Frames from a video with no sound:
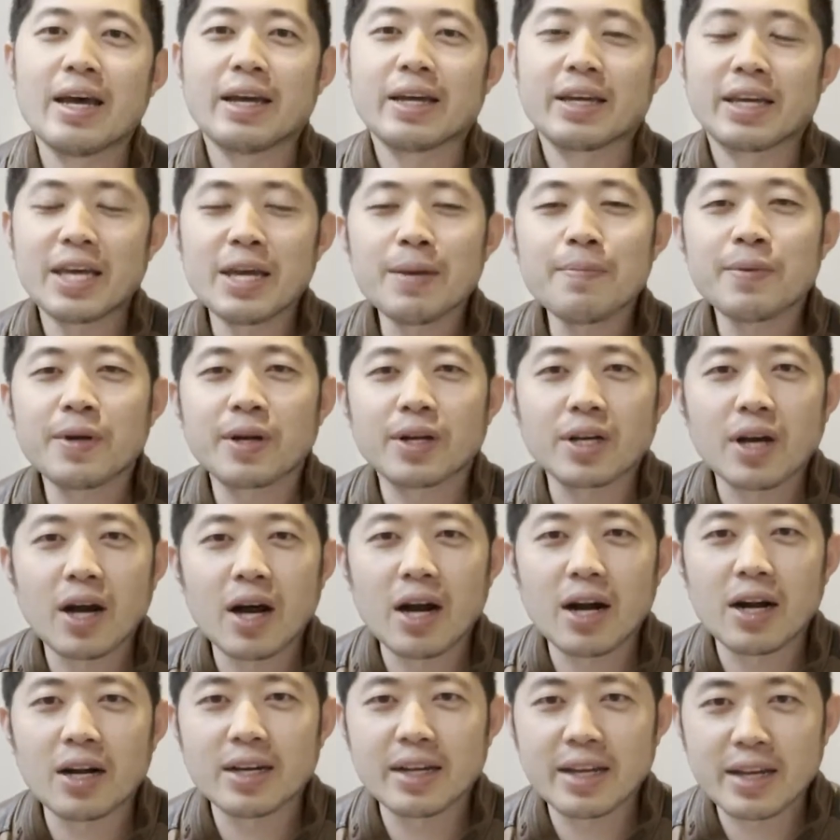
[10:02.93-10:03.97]
Keep your
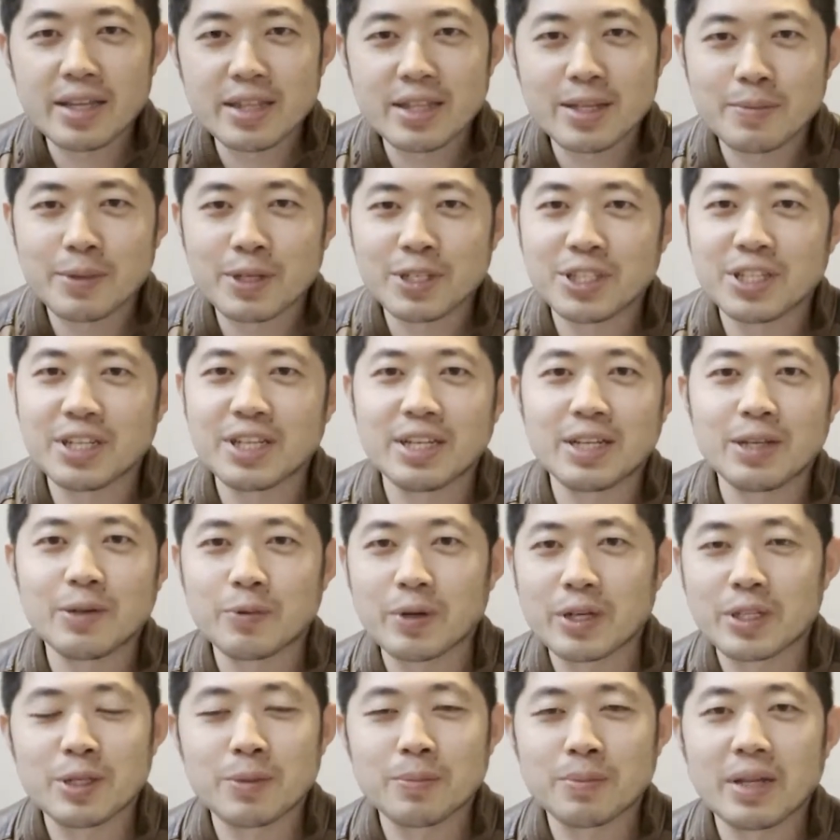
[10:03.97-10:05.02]
card in the machine
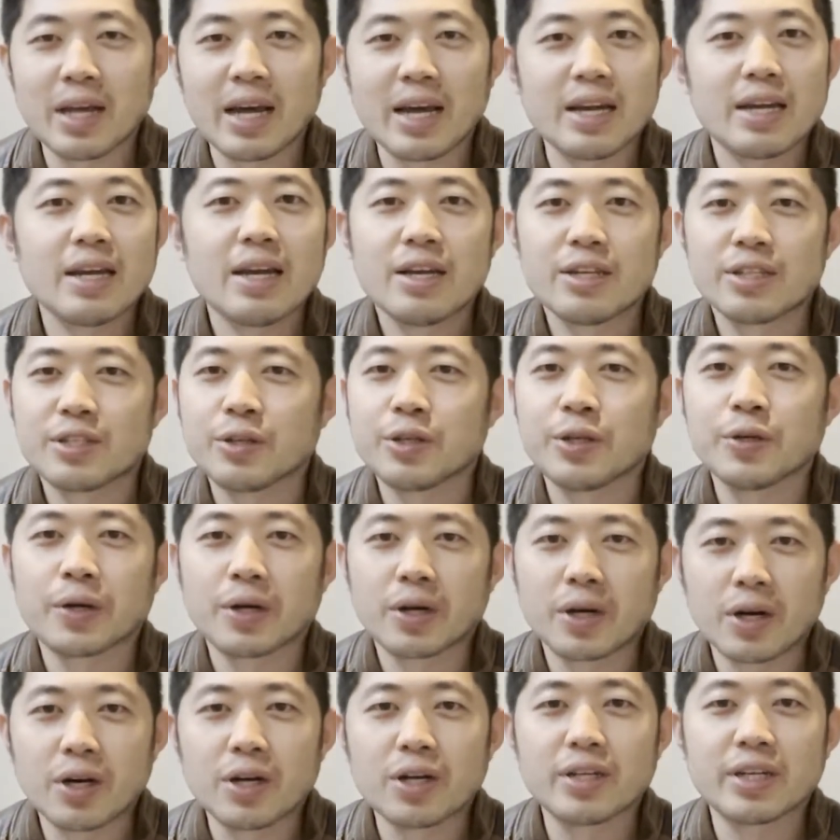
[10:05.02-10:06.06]
when you play so you
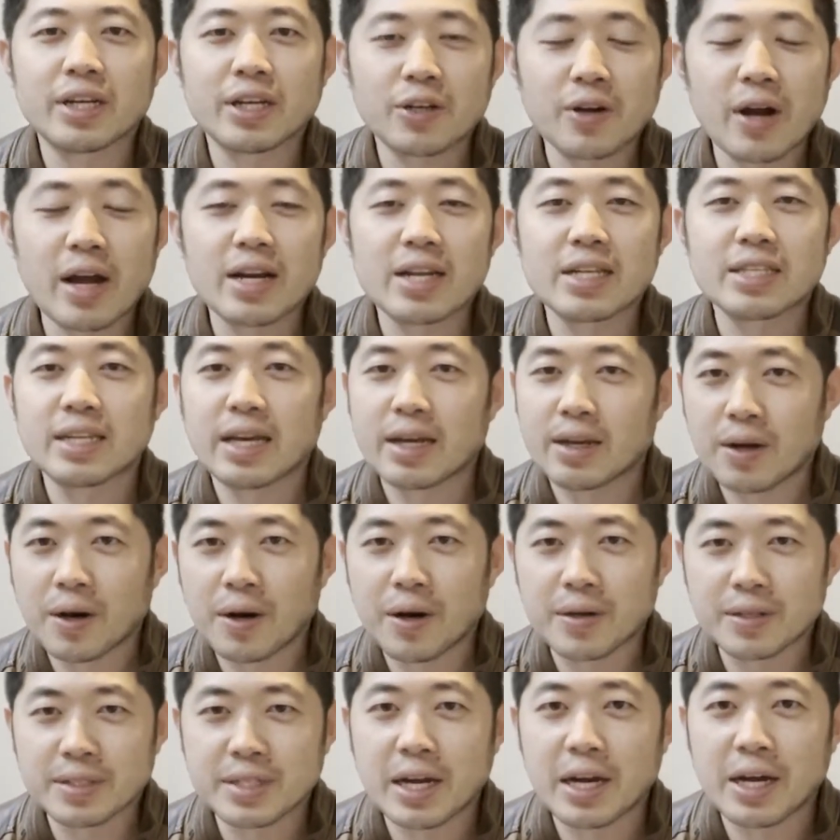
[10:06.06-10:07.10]
are earning credits at
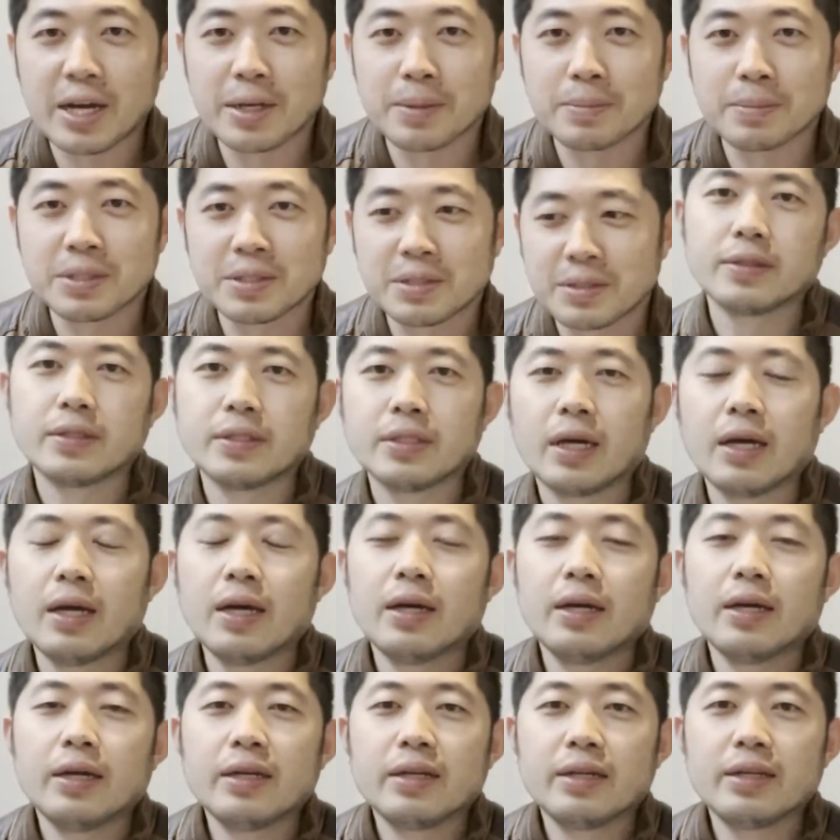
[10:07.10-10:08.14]
all times.
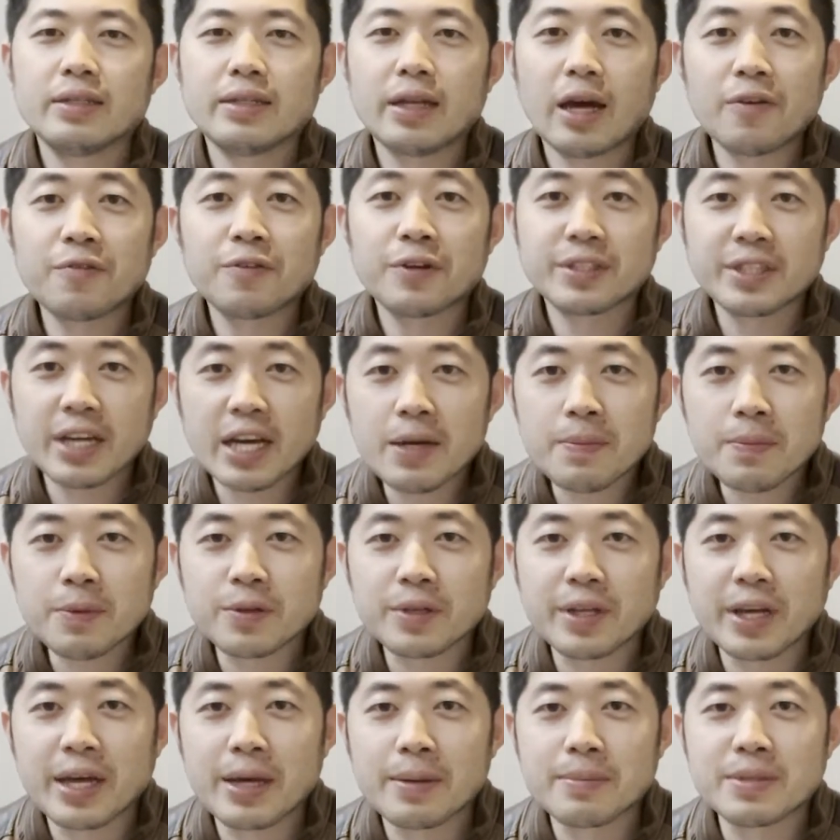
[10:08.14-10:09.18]
Now for table
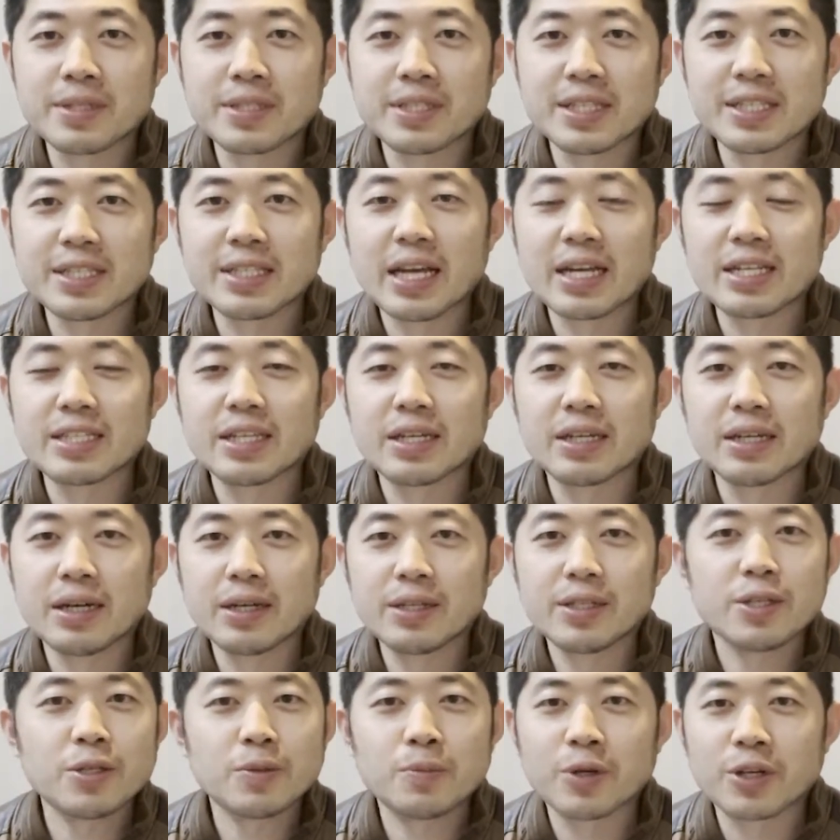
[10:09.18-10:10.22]
games, this has a
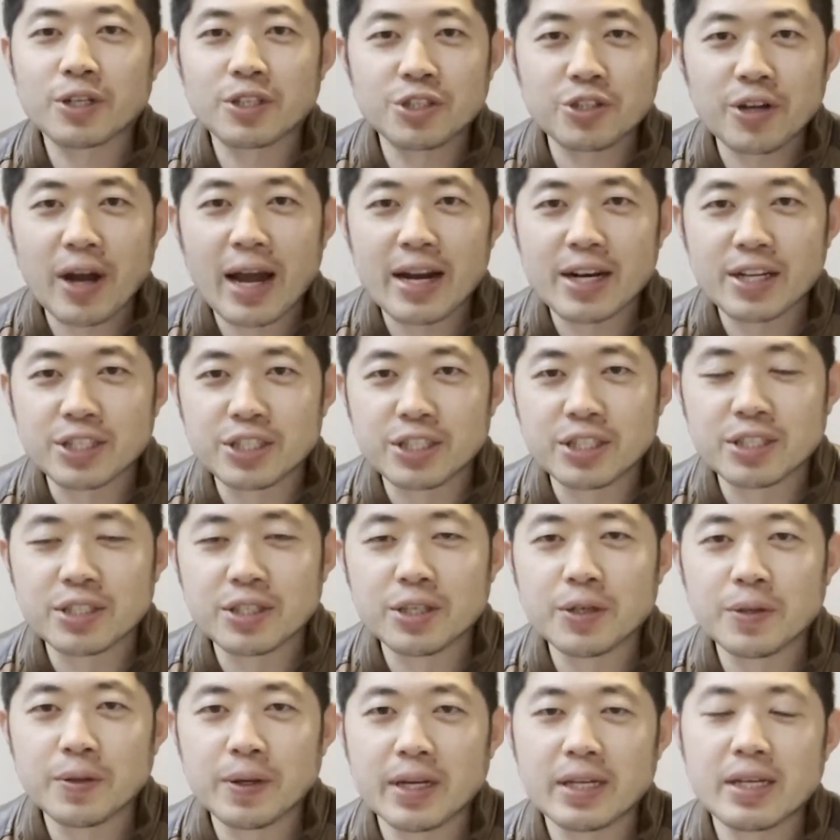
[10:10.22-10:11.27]
little more strategy
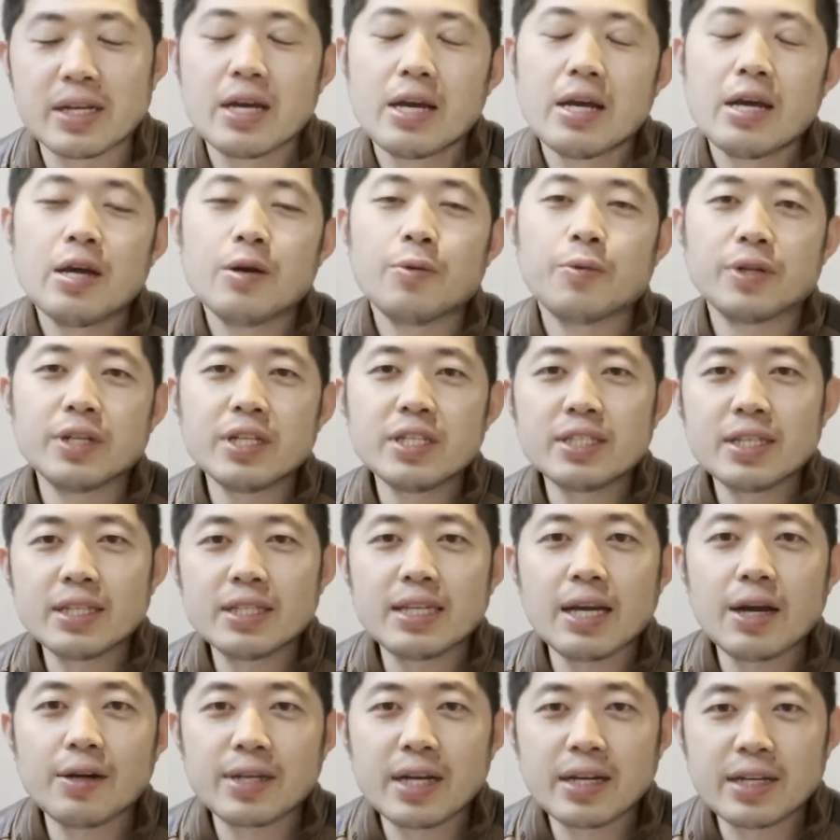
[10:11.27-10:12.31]
to it. When you sit
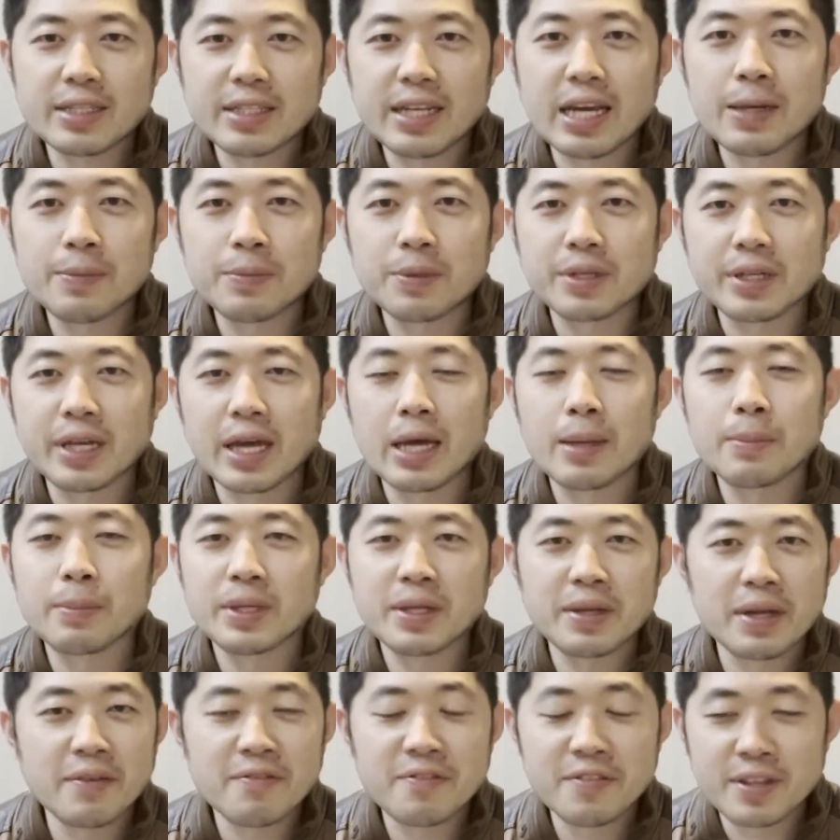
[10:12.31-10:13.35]
down at a table game,
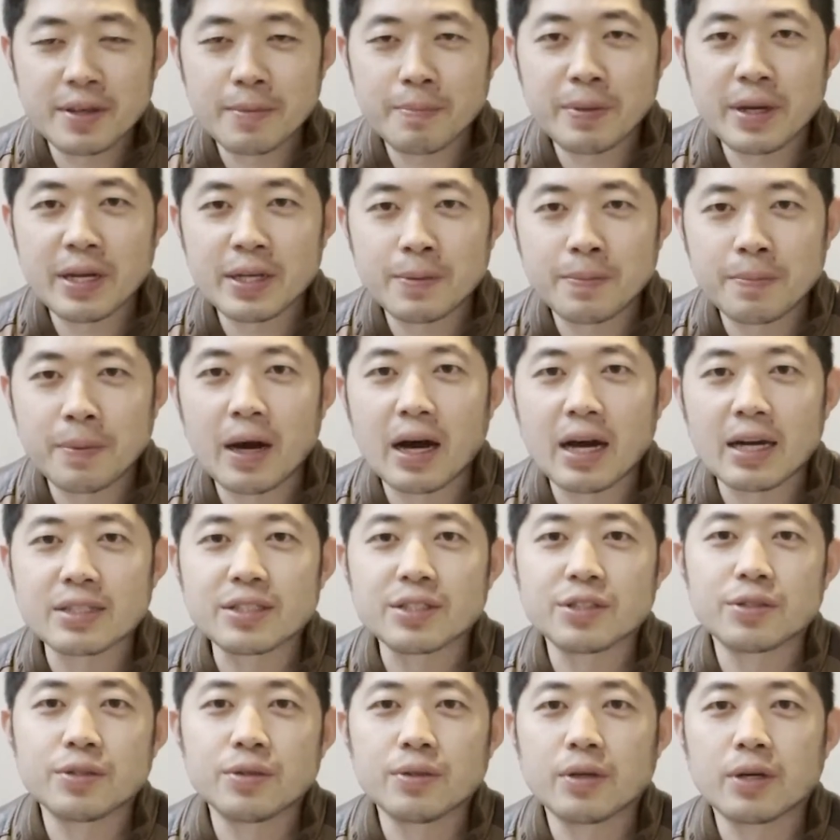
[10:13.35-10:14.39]
give the pit
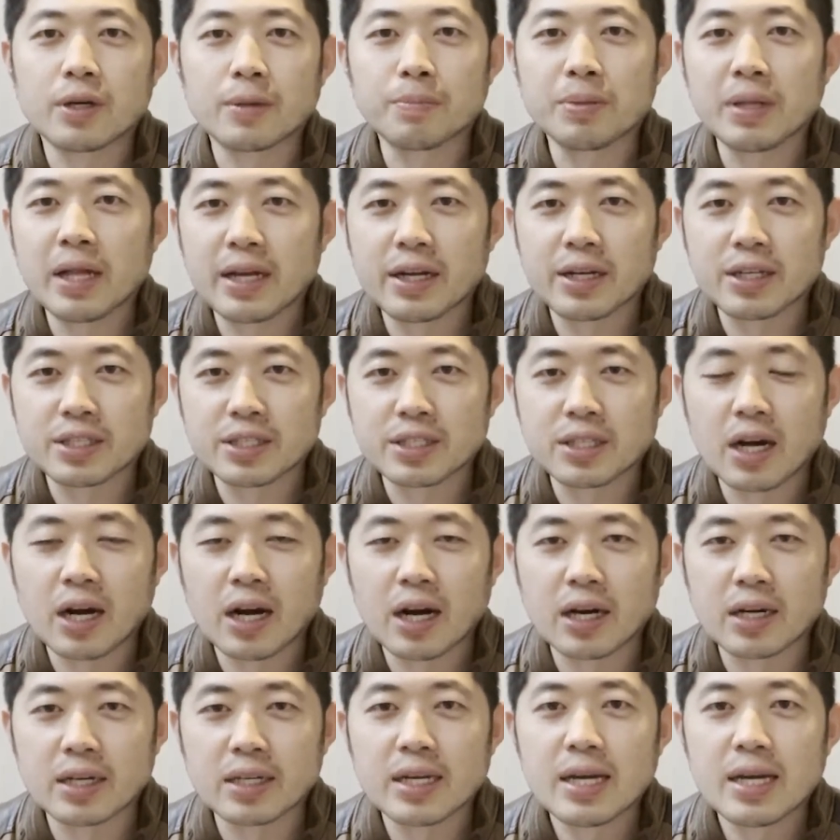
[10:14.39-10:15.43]
boss your player's card.